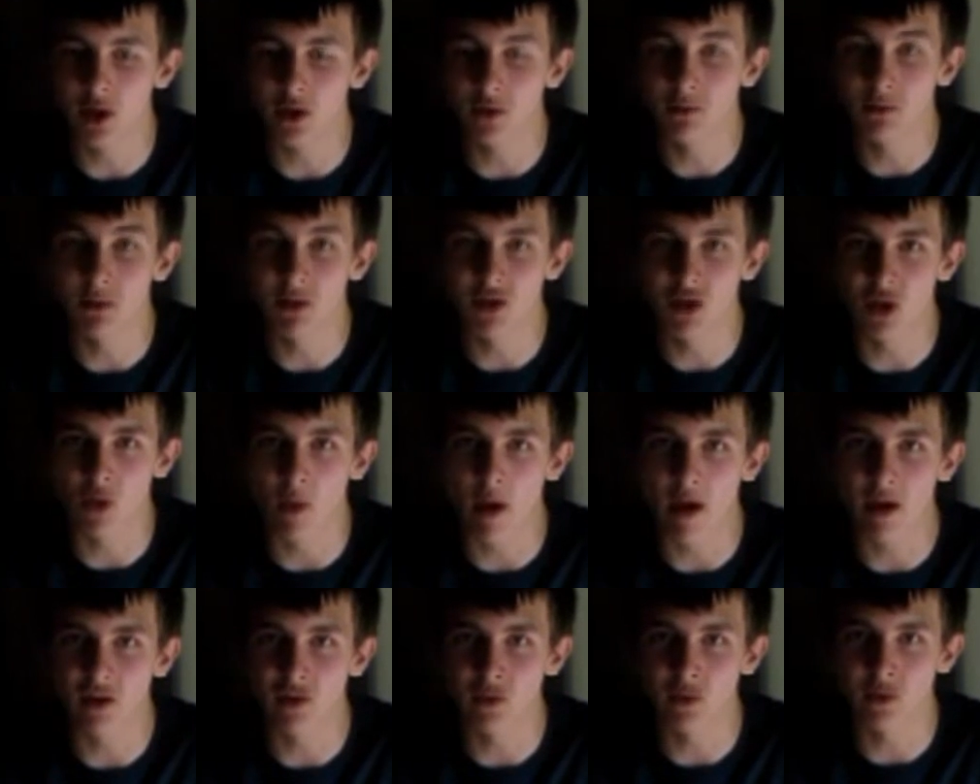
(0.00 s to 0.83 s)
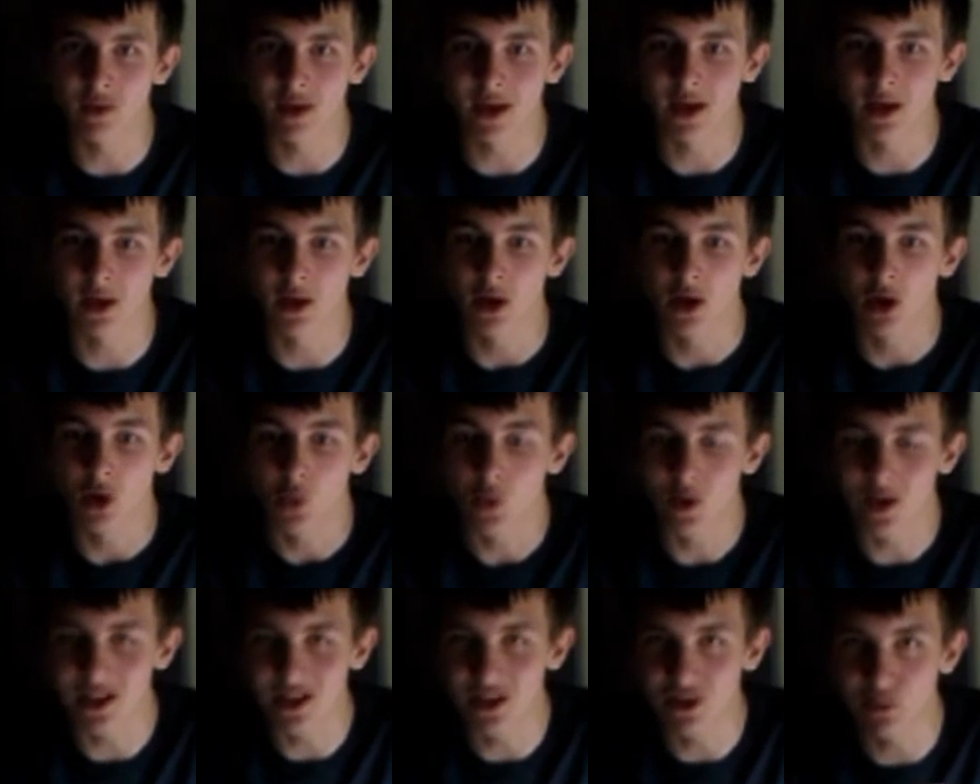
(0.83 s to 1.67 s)
Mr. Razor was like,
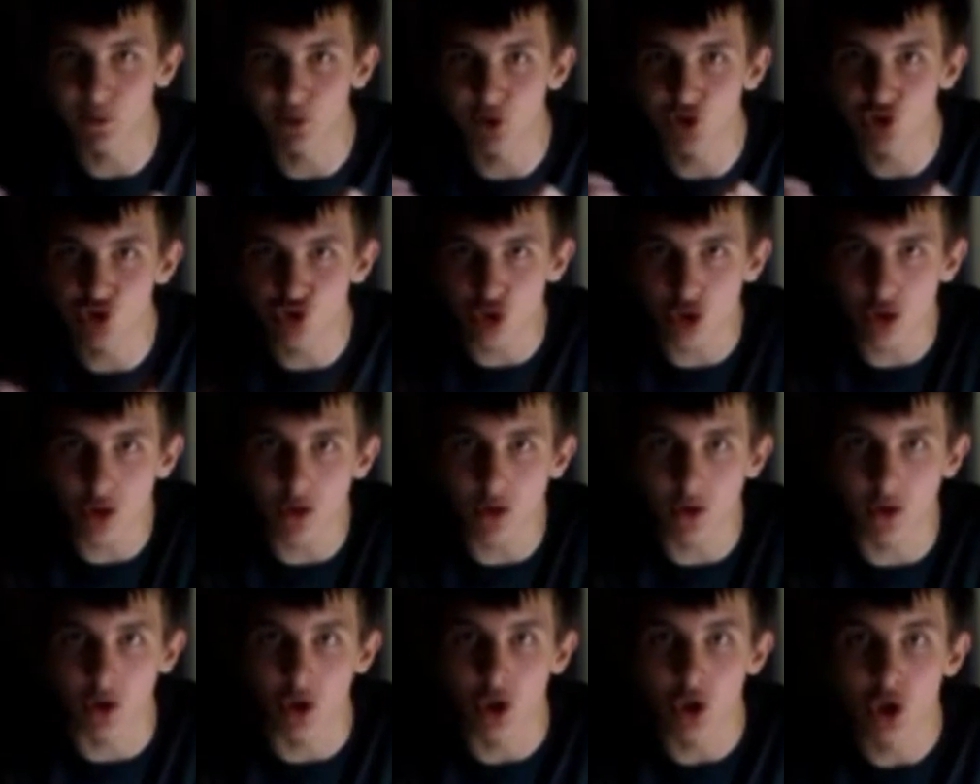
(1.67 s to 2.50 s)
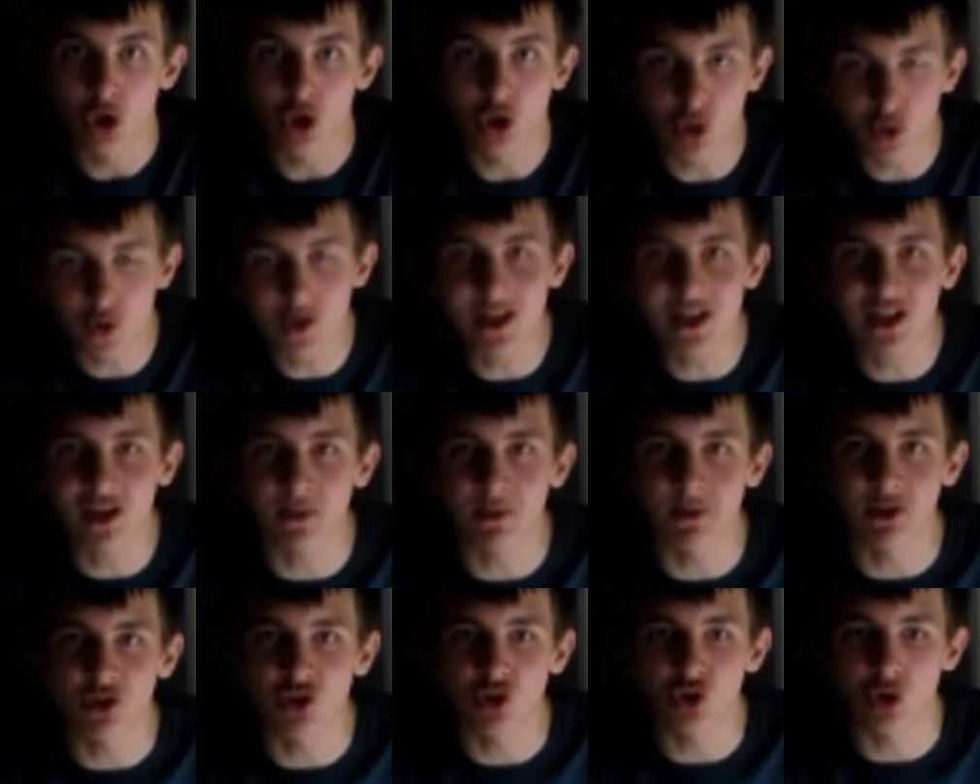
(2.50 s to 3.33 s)
we need to be strong. You need to
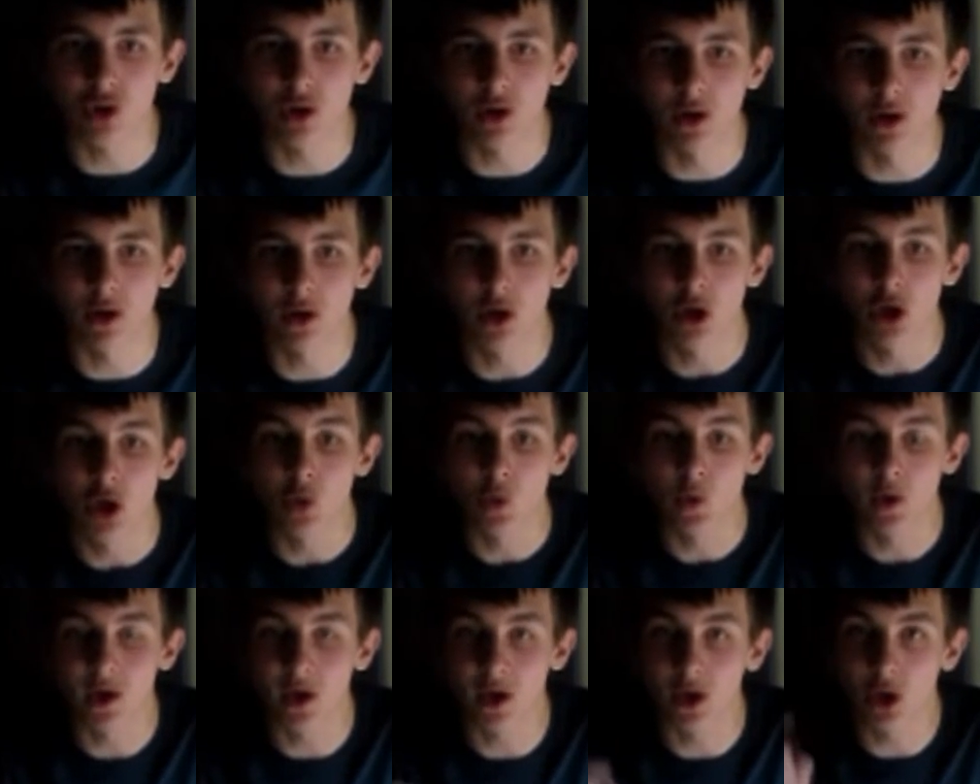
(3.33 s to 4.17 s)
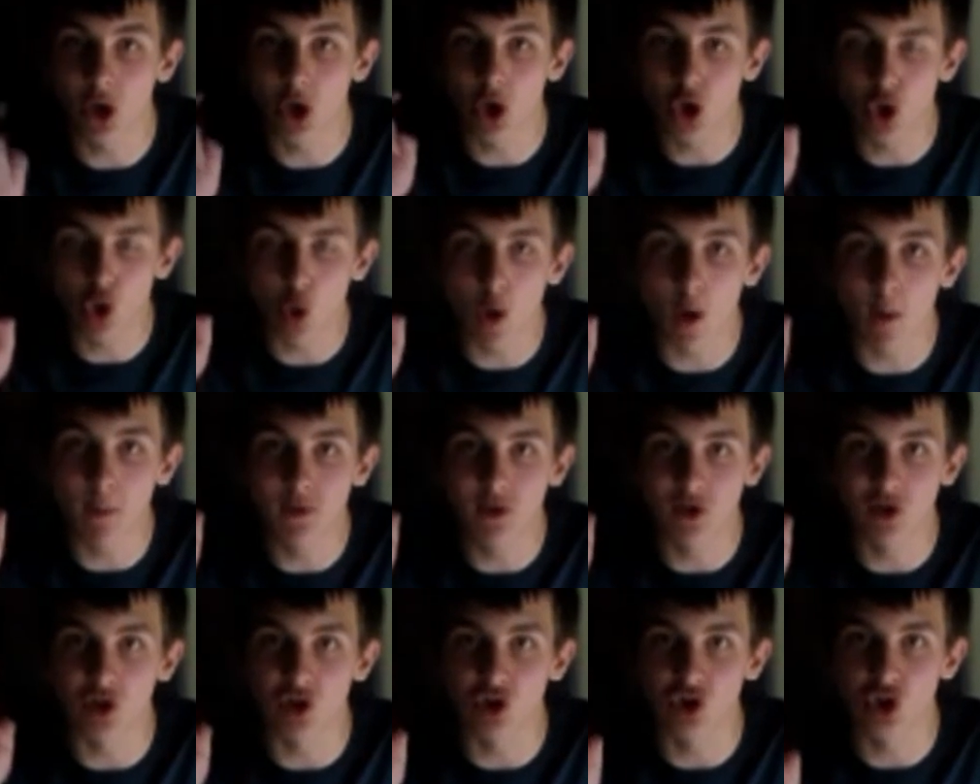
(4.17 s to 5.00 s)
be strong. We cannot go up
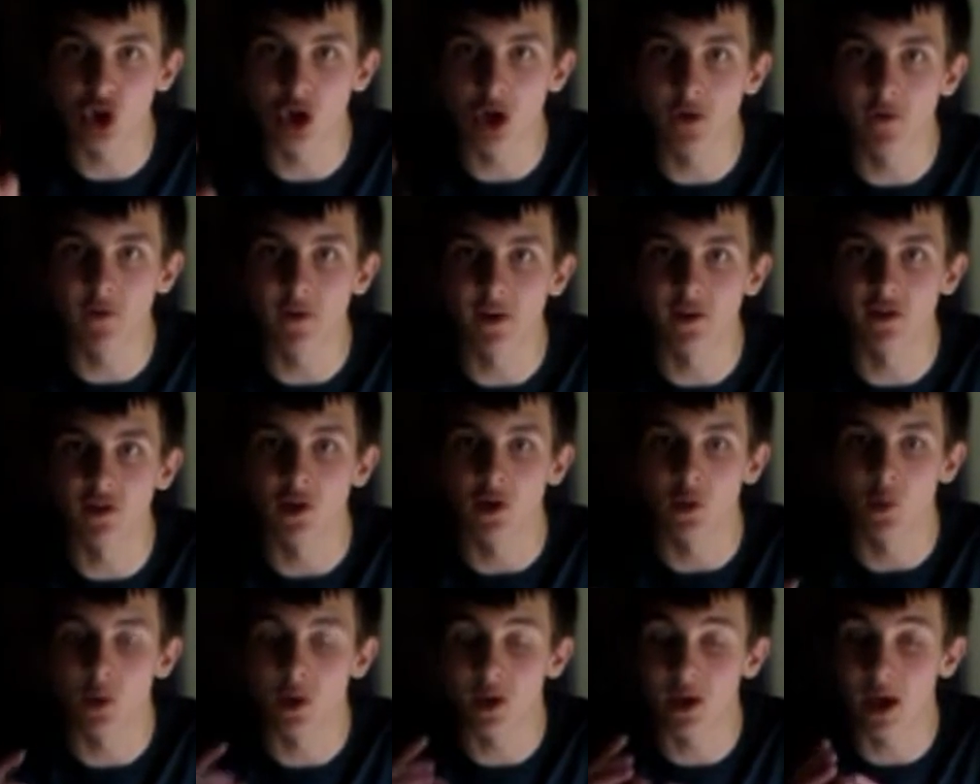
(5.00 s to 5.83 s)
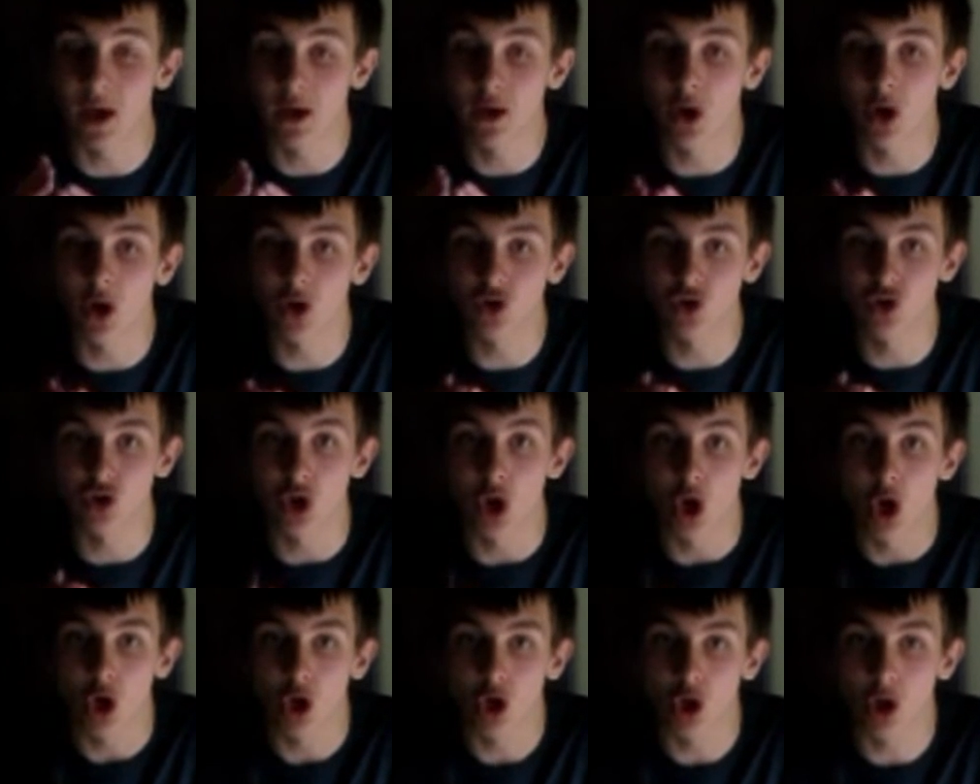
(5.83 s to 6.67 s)
to the surface. We cannot
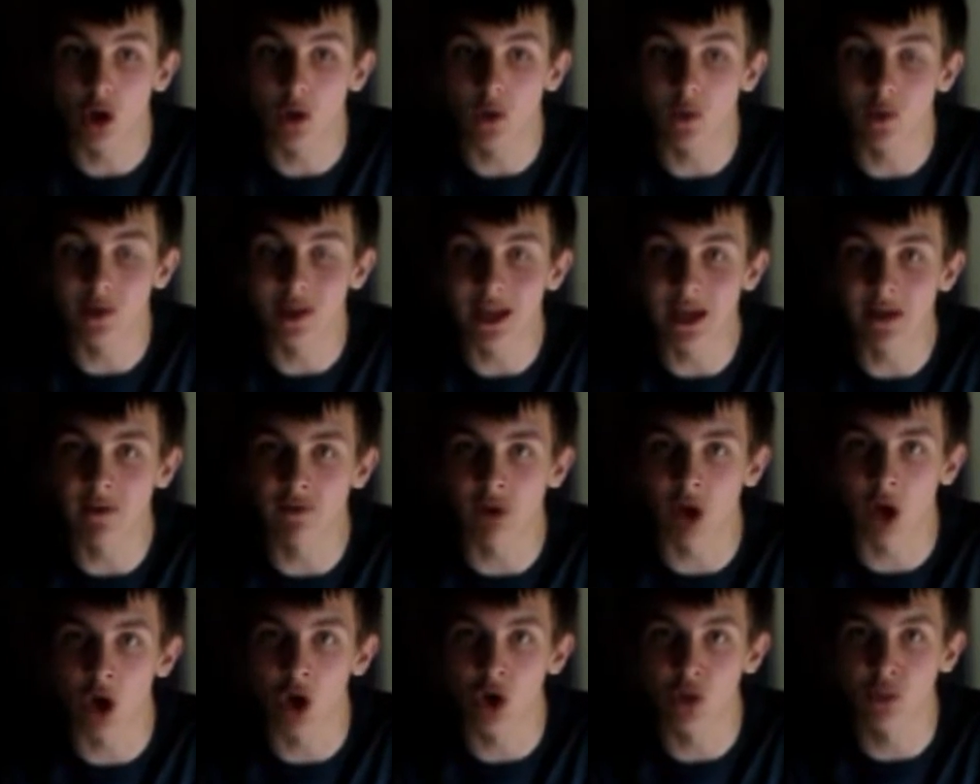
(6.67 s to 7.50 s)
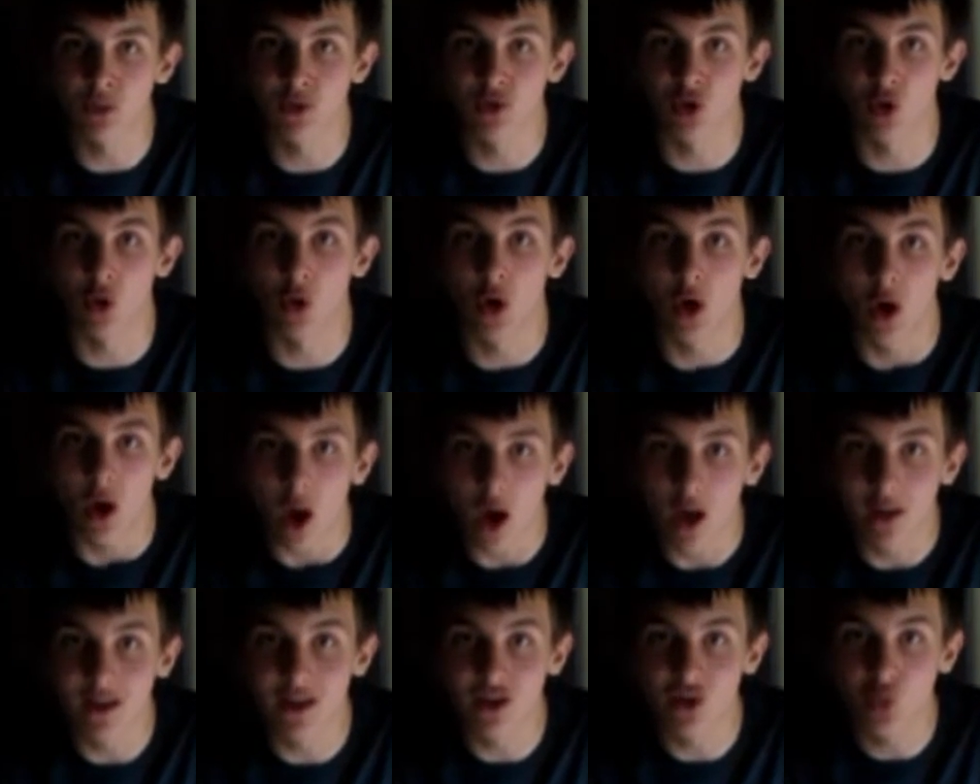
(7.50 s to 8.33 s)
leave the hospital
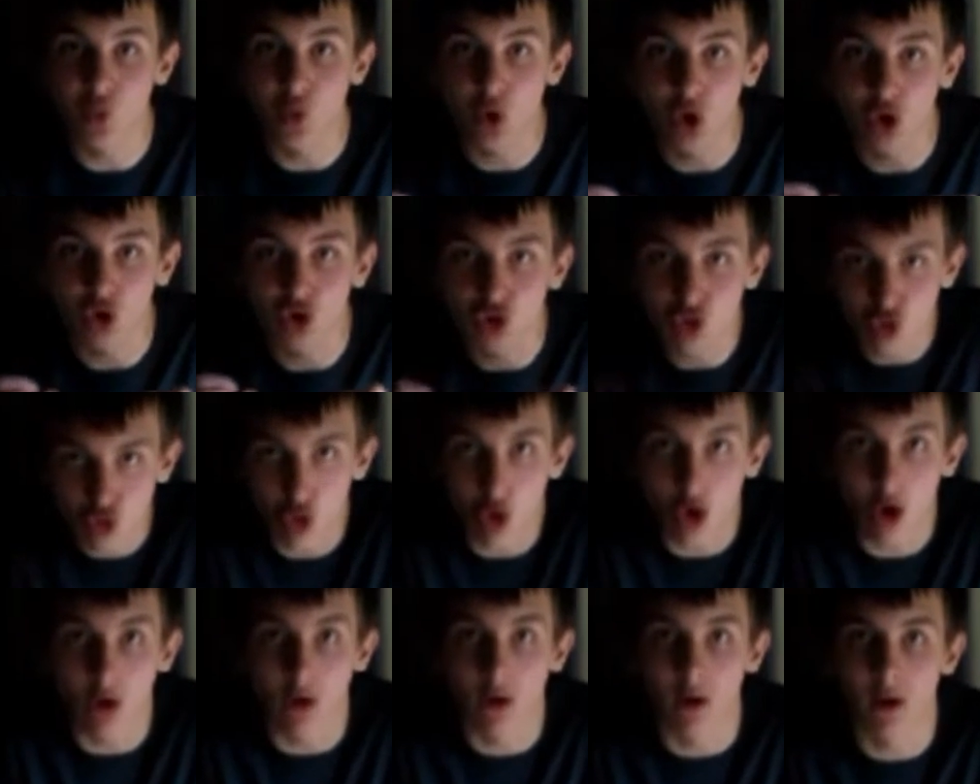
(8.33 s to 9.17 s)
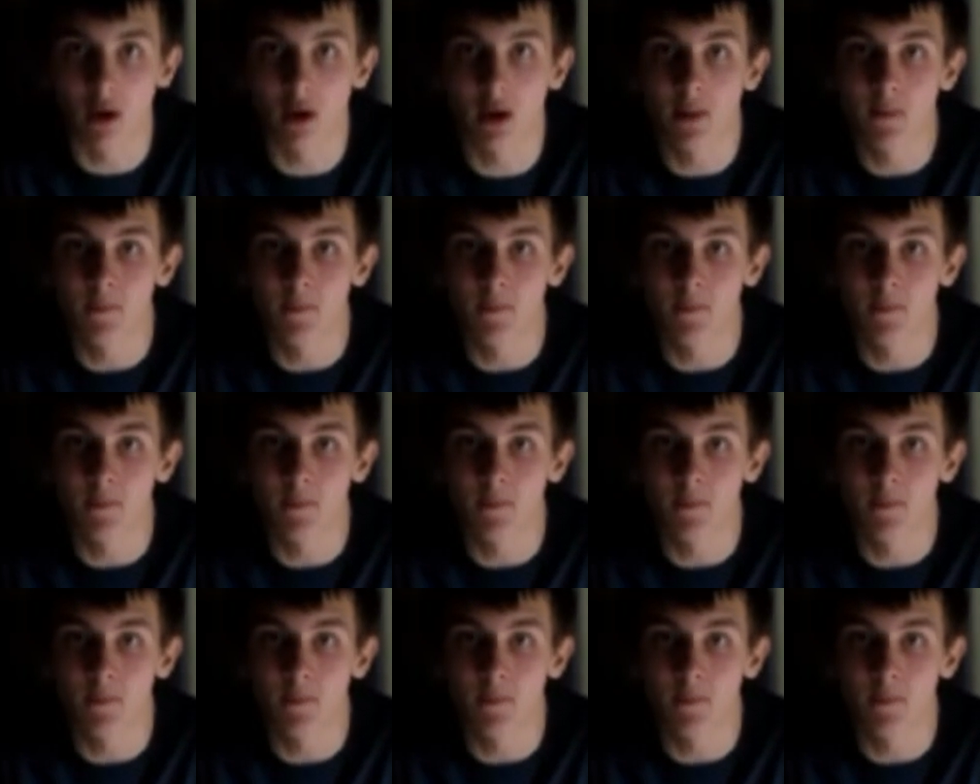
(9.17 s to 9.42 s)
unless we are strong.